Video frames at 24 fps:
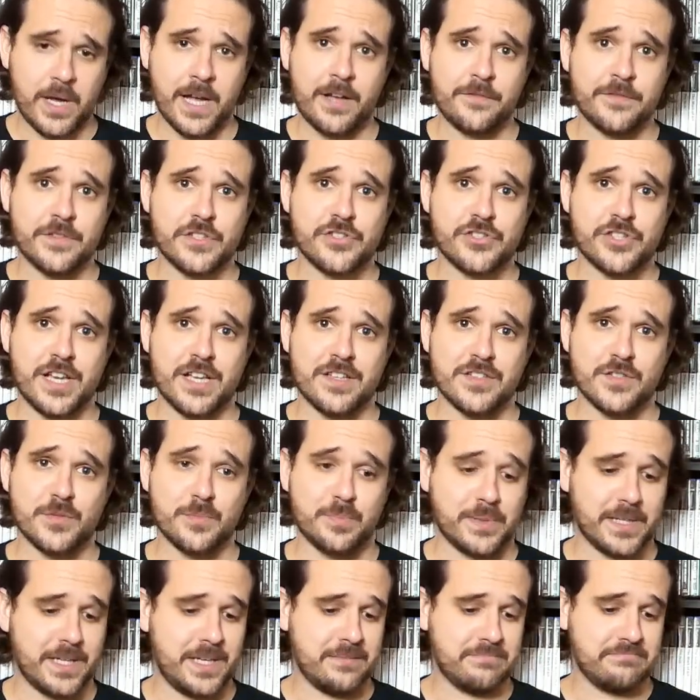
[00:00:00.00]
have the chance to
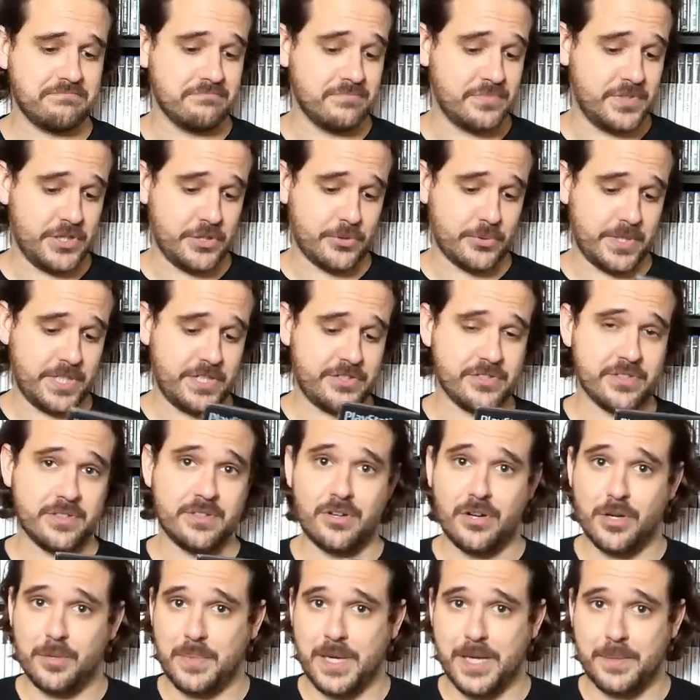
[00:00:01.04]
play the original
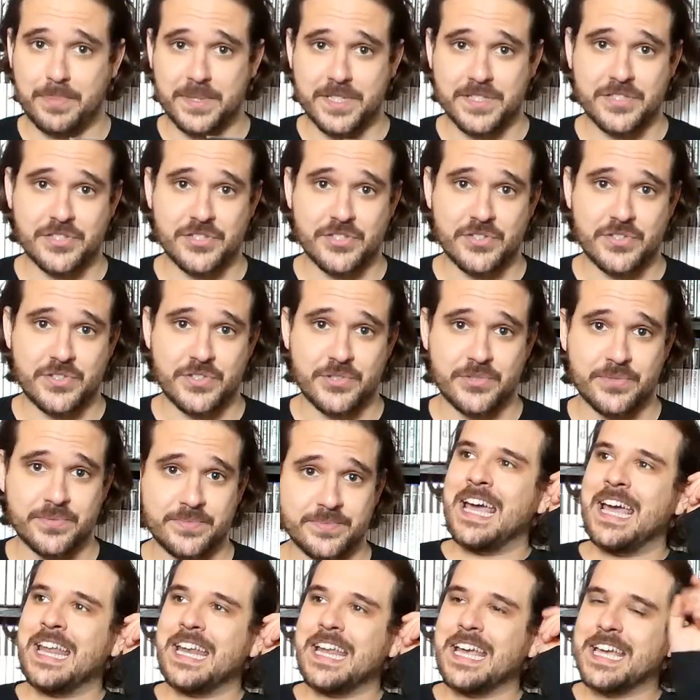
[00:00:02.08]
on my PlayStation 2.
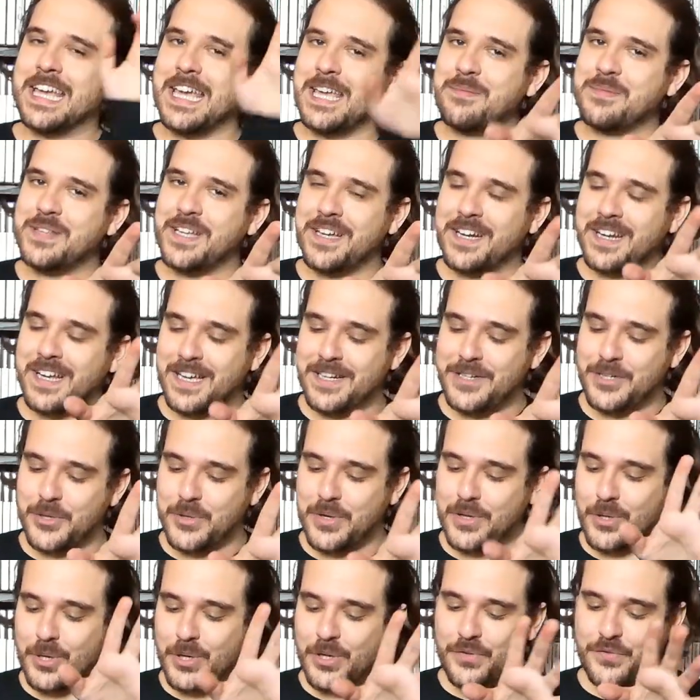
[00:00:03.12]
And a game that I
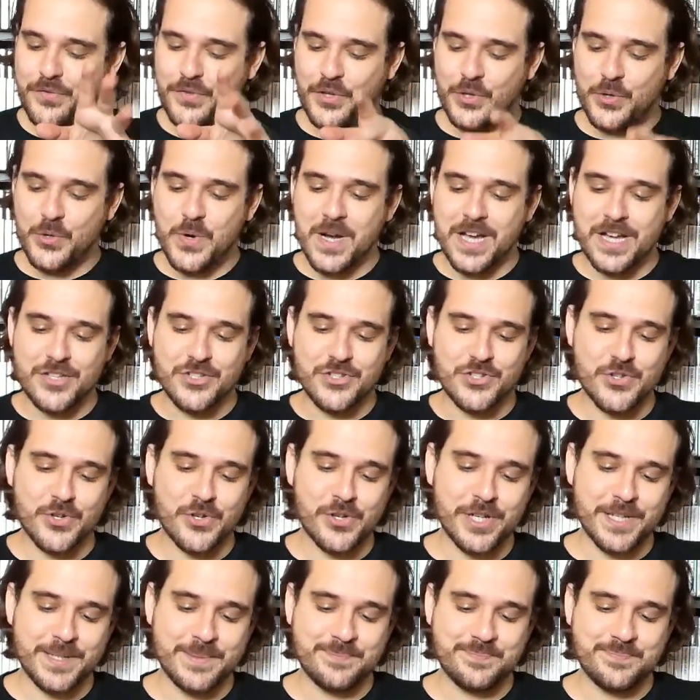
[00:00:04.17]
know a lot of you
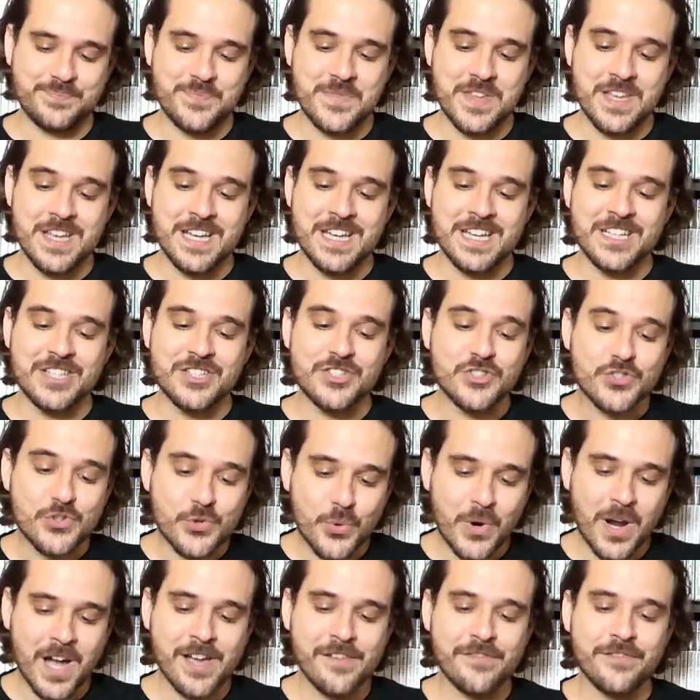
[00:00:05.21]
enjoy,
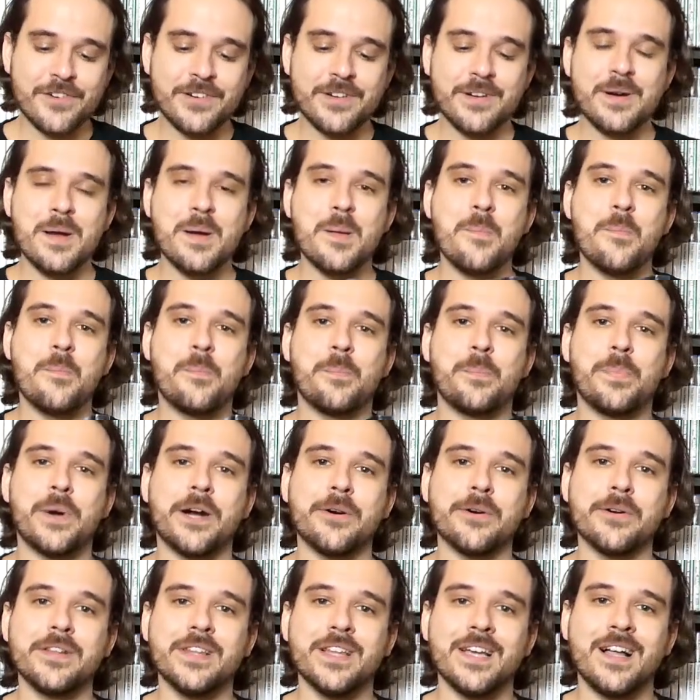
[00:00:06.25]
Driver
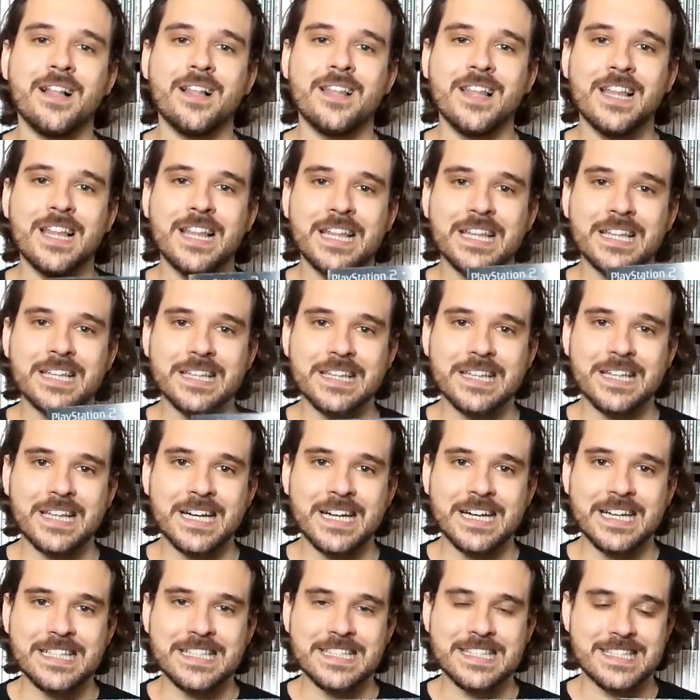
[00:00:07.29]
Parallel
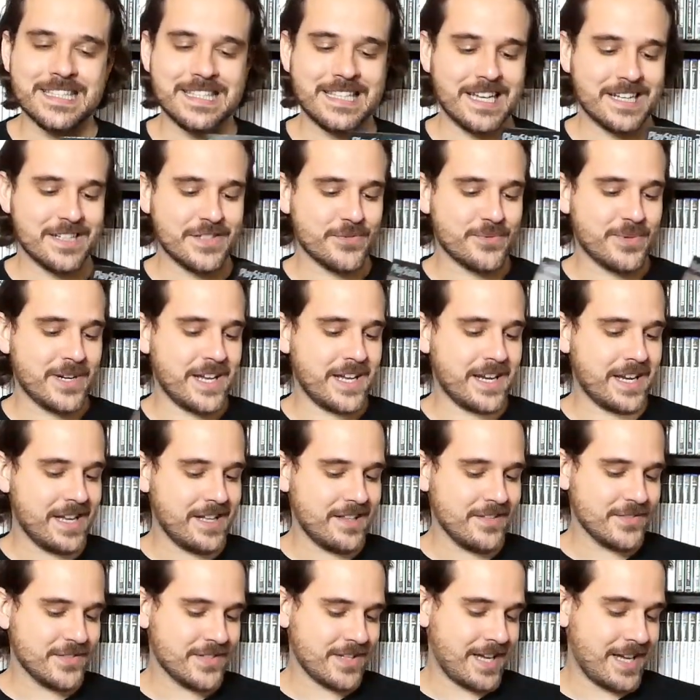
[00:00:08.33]
Lines. That is right,
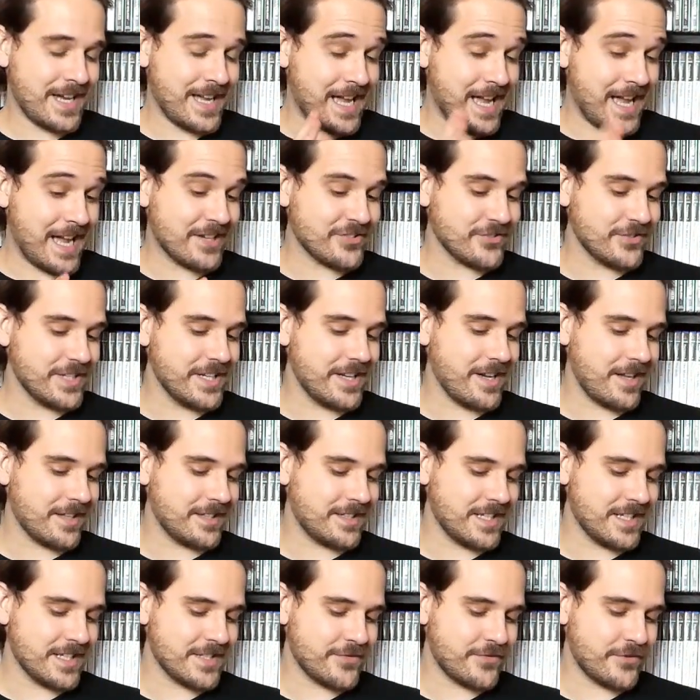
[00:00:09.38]
I actually got
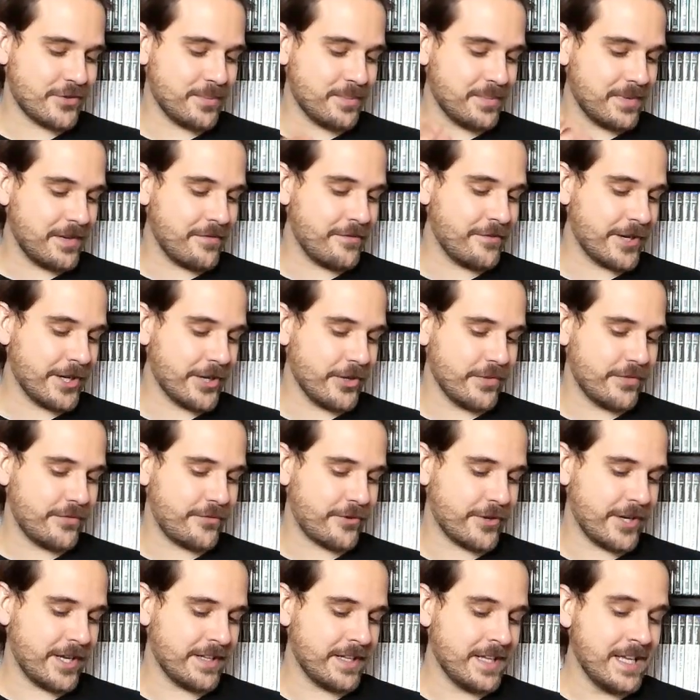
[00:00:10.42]
this from a very good
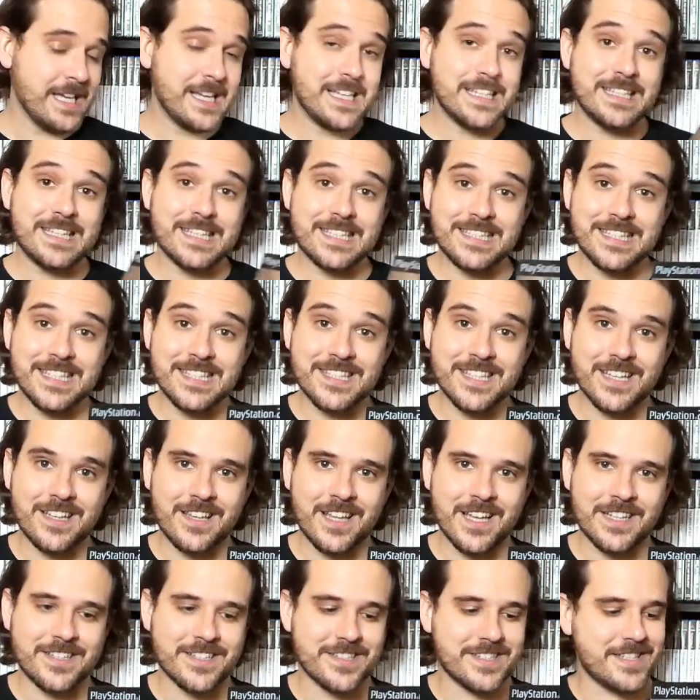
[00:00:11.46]
friend. This is the
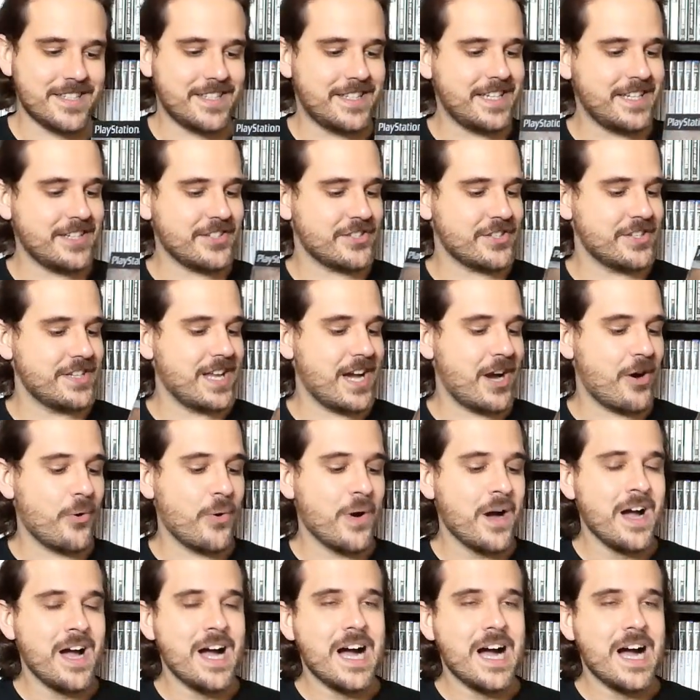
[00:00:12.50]
collector's edition. Now,